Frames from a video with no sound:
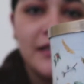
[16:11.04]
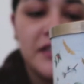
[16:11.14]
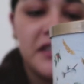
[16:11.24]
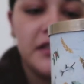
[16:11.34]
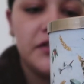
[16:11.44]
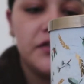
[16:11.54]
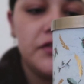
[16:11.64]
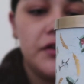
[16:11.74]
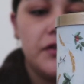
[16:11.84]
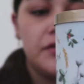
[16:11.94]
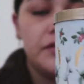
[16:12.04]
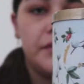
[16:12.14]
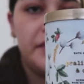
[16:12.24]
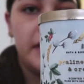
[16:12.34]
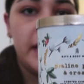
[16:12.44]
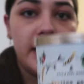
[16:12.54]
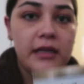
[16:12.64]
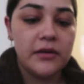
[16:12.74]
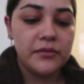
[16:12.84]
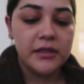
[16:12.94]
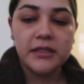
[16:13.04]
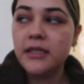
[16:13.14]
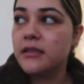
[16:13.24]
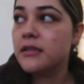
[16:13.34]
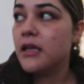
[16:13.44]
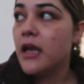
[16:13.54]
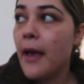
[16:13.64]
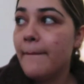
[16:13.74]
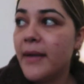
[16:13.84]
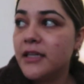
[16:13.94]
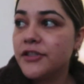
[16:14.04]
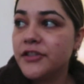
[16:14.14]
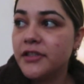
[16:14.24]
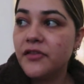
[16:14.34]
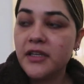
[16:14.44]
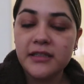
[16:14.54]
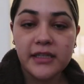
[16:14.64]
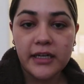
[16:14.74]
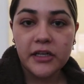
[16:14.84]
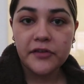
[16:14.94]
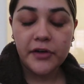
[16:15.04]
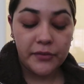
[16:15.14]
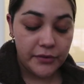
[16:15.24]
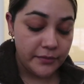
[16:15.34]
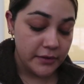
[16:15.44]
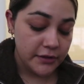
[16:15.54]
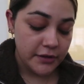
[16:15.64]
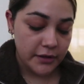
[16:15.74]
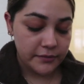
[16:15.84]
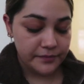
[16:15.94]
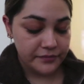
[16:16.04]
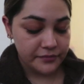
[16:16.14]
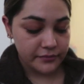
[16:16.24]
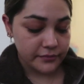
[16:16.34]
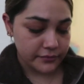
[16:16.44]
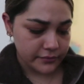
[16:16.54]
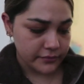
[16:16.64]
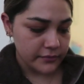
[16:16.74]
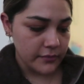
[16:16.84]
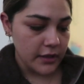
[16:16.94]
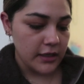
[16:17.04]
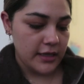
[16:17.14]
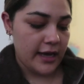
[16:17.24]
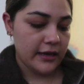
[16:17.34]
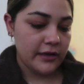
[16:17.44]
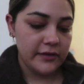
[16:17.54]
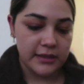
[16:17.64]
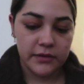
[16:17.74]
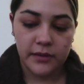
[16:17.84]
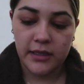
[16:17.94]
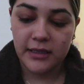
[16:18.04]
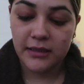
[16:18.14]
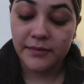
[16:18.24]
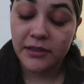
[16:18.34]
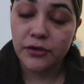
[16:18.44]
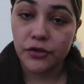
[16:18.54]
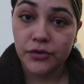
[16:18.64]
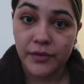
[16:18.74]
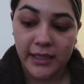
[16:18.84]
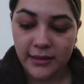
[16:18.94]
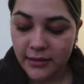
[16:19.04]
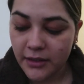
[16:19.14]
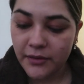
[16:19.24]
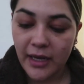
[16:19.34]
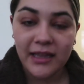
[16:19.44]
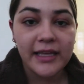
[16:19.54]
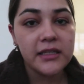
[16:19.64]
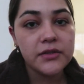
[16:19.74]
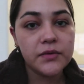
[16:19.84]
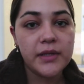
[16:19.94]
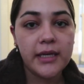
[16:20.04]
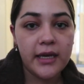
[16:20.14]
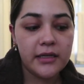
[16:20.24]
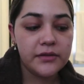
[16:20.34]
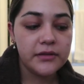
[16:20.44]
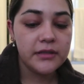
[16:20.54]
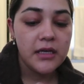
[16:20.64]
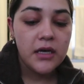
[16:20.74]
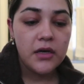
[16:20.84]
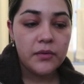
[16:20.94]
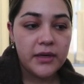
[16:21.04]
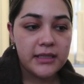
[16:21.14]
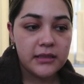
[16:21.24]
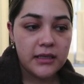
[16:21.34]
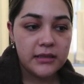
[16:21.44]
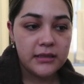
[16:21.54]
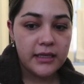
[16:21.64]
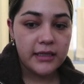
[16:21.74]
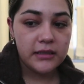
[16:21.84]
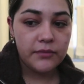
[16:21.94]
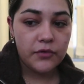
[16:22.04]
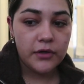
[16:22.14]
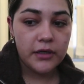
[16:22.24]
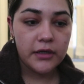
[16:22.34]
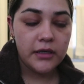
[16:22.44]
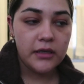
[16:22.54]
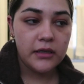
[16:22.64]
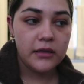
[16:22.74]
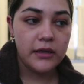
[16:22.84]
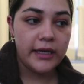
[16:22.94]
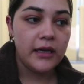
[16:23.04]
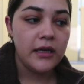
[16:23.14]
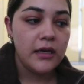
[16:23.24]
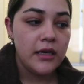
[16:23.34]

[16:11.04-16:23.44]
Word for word: So I think it's so, so pretty and it really does match the aesthetic of our room. So yeah, I got this one and it smells sweet. So I like sweet candles, whereas Gus likes more like